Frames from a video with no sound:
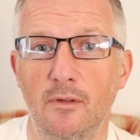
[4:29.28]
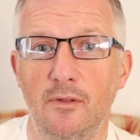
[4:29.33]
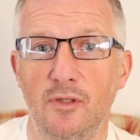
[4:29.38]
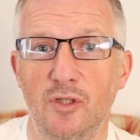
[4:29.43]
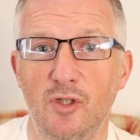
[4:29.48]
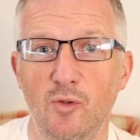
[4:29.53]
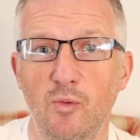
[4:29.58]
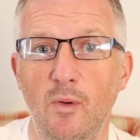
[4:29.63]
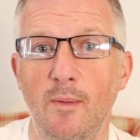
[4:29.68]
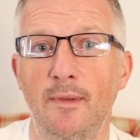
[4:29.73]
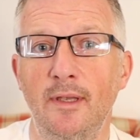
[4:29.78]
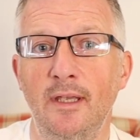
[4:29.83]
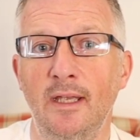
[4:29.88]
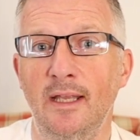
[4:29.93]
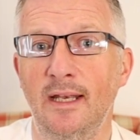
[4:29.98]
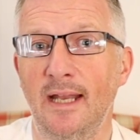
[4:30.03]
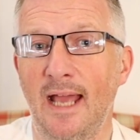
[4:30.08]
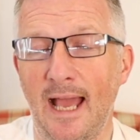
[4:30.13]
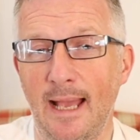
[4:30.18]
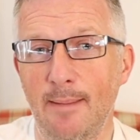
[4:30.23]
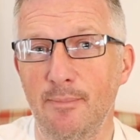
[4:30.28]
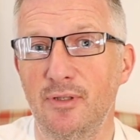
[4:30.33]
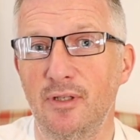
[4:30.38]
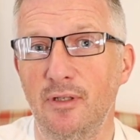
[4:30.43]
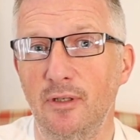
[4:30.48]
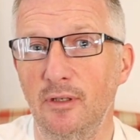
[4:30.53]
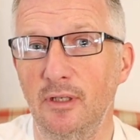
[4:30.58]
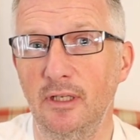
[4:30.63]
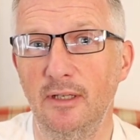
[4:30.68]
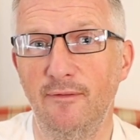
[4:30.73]
swimming at
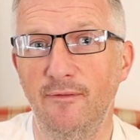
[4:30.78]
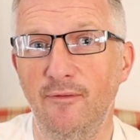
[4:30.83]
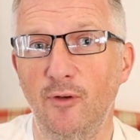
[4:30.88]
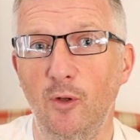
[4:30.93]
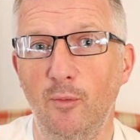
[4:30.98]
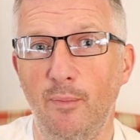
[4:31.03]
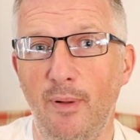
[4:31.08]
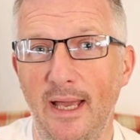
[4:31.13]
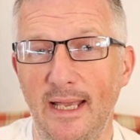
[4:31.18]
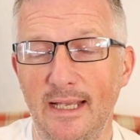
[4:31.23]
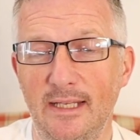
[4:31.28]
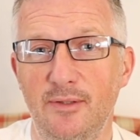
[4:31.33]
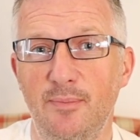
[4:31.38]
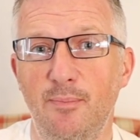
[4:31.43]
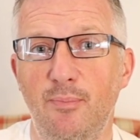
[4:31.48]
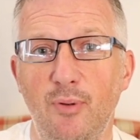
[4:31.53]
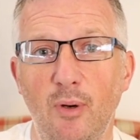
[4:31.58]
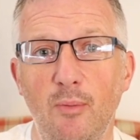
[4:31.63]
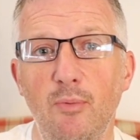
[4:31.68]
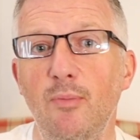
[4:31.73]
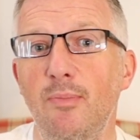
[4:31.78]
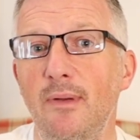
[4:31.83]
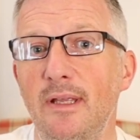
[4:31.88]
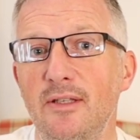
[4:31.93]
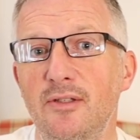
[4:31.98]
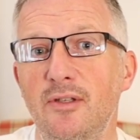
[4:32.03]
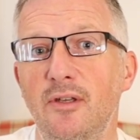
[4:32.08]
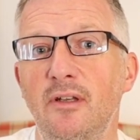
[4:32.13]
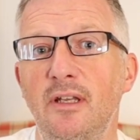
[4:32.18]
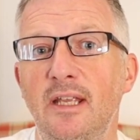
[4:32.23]
absolutely full pace probably
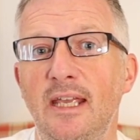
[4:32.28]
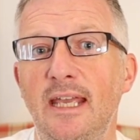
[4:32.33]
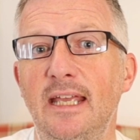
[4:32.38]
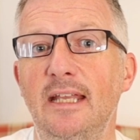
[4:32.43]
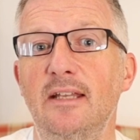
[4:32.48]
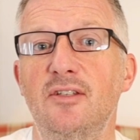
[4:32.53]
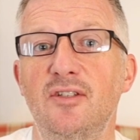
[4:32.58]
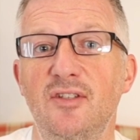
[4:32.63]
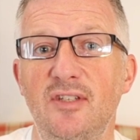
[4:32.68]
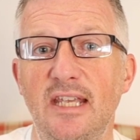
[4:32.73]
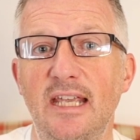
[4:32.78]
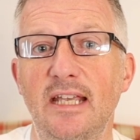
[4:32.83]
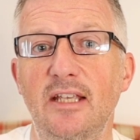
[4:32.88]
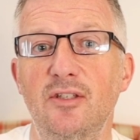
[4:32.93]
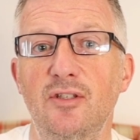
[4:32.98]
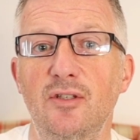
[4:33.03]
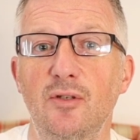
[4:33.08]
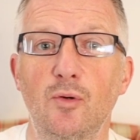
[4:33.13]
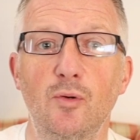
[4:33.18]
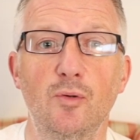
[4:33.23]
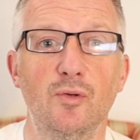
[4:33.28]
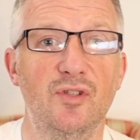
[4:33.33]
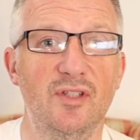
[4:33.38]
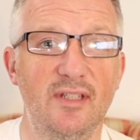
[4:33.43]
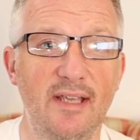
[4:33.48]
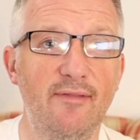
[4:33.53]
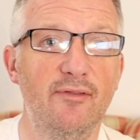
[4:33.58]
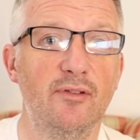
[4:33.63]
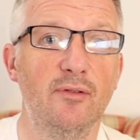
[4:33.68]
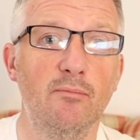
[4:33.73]
is going to hit 6 or
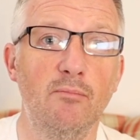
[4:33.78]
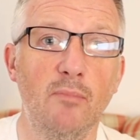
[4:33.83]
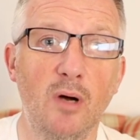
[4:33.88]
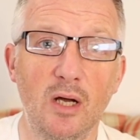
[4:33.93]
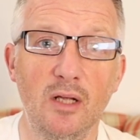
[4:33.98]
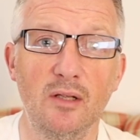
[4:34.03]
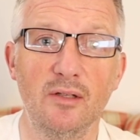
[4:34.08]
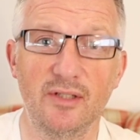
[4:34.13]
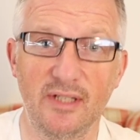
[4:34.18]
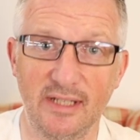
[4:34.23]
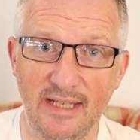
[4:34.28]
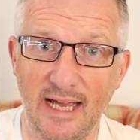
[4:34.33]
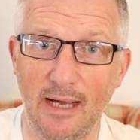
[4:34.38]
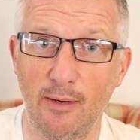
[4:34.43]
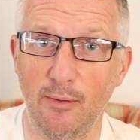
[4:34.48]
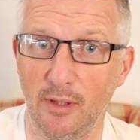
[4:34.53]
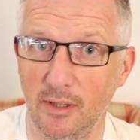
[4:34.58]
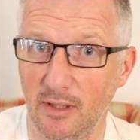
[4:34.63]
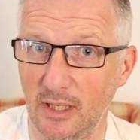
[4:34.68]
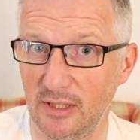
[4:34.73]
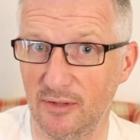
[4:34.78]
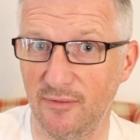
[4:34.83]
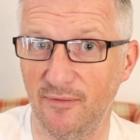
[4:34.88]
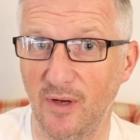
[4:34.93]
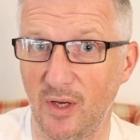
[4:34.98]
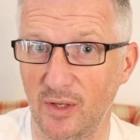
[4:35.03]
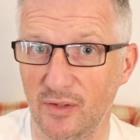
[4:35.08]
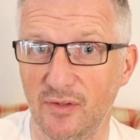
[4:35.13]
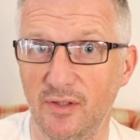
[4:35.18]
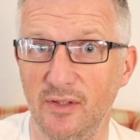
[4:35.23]
7 miles an hour as
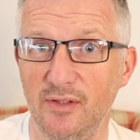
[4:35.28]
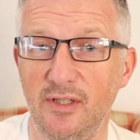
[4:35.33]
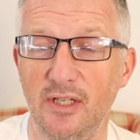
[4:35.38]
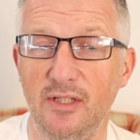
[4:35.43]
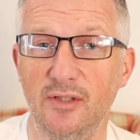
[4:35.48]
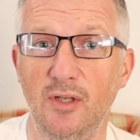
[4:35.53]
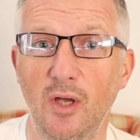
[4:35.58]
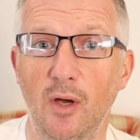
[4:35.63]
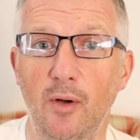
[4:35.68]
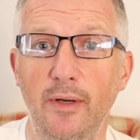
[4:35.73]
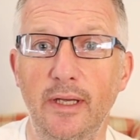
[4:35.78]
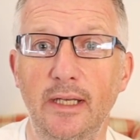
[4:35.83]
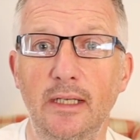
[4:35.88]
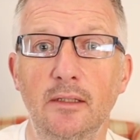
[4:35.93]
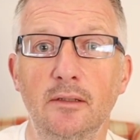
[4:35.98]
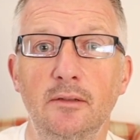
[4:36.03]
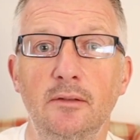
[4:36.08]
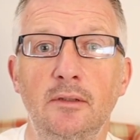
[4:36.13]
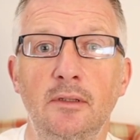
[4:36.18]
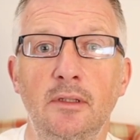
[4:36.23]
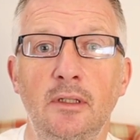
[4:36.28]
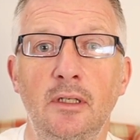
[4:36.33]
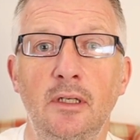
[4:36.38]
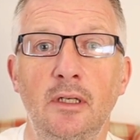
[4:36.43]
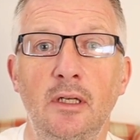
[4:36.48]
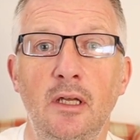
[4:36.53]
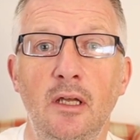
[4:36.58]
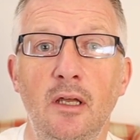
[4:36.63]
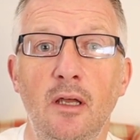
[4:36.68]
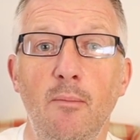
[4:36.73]
fast as it's going.
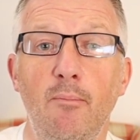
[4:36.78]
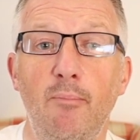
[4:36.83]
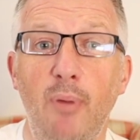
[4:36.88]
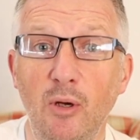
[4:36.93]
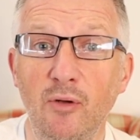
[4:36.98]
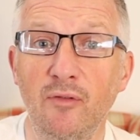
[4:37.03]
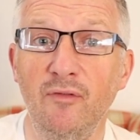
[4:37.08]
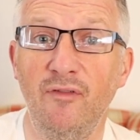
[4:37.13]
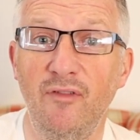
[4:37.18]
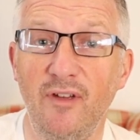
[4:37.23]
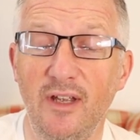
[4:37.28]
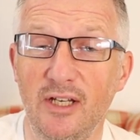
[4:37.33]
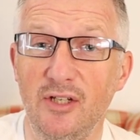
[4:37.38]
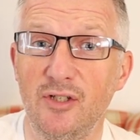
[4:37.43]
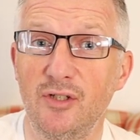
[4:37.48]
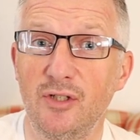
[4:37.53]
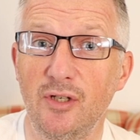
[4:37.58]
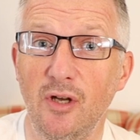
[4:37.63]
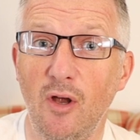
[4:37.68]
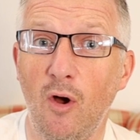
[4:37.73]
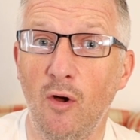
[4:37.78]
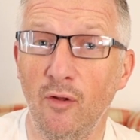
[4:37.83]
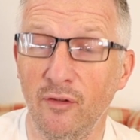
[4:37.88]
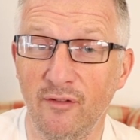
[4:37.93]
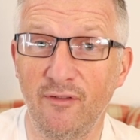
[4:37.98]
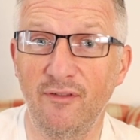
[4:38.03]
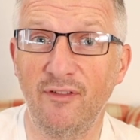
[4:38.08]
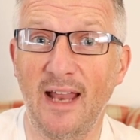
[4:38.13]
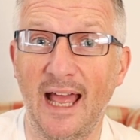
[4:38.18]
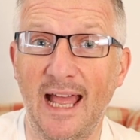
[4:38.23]
Bonefish on
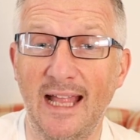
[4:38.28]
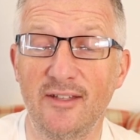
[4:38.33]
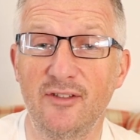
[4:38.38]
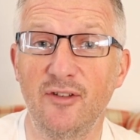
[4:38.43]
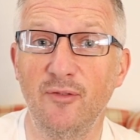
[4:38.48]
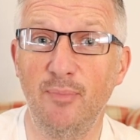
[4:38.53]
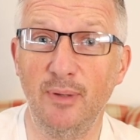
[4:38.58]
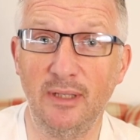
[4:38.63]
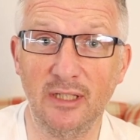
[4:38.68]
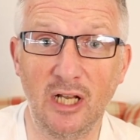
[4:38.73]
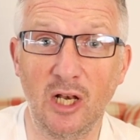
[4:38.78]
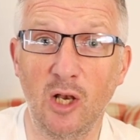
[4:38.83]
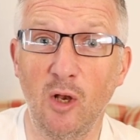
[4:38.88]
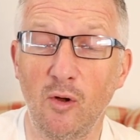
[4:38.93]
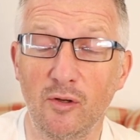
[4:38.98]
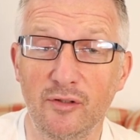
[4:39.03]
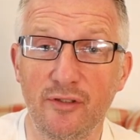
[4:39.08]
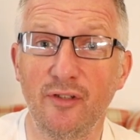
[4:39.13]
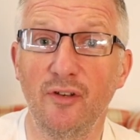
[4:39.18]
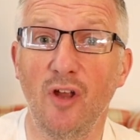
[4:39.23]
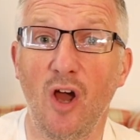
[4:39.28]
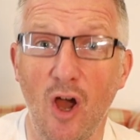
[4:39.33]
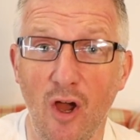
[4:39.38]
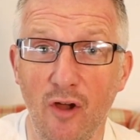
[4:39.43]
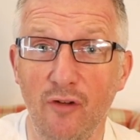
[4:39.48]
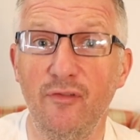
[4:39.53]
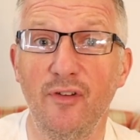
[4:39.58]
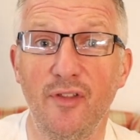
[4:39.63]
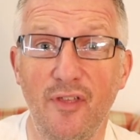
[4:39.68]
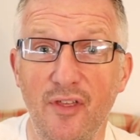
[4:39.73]
the flats have been clocked at
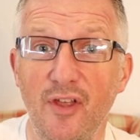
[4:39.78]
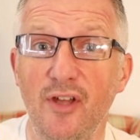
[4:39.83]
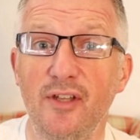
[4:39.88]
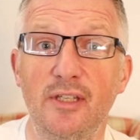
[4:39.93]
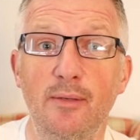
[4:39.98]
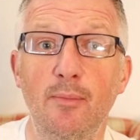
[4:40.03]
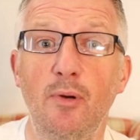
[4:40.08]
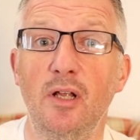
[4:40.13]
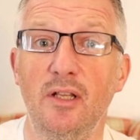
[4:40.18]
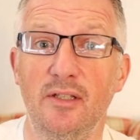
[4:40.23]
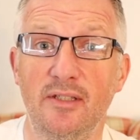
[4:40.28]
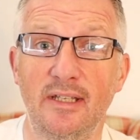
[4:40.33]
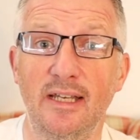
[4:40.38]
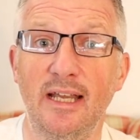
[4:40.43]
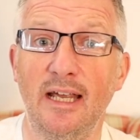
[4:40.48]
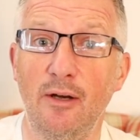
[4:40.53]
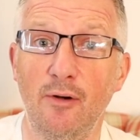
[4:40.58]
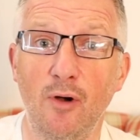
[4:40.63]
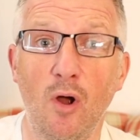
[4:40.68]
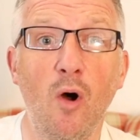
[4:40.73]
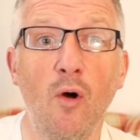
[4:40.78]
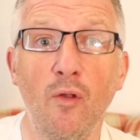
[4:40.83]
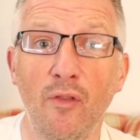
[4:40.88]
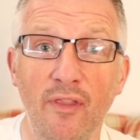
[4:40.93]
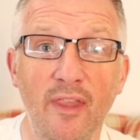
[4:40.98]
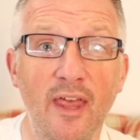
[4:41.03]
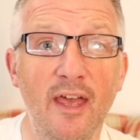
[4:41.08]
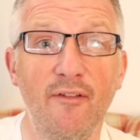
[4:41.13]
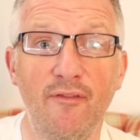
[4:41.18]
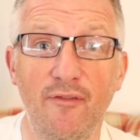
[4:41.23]
over 30 miles an hour
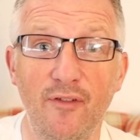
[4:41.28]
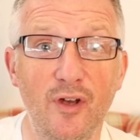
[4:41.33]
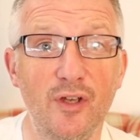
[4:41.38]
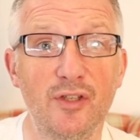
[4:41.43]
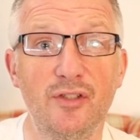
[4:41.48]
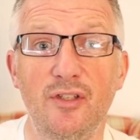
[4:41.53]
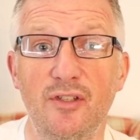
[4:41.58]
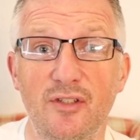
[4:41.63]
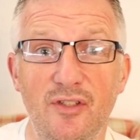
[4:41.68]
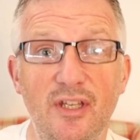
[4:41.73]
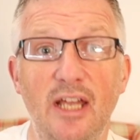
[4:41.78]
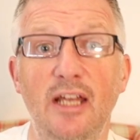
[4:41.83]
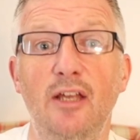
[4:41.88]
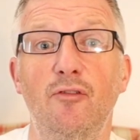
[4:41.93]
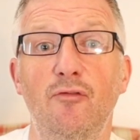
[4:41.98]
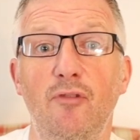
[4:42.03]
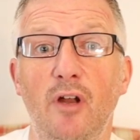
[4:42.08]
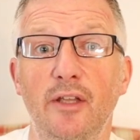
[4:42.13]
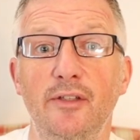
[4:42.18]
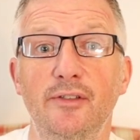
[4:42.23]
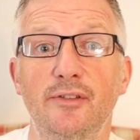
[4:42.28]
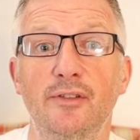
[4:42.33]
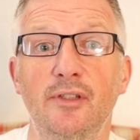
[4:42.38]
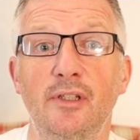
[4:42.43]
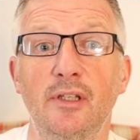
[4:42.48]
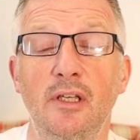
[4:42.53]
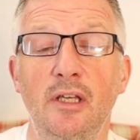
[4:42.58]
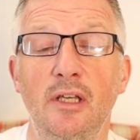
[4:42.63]
on their first and second runs.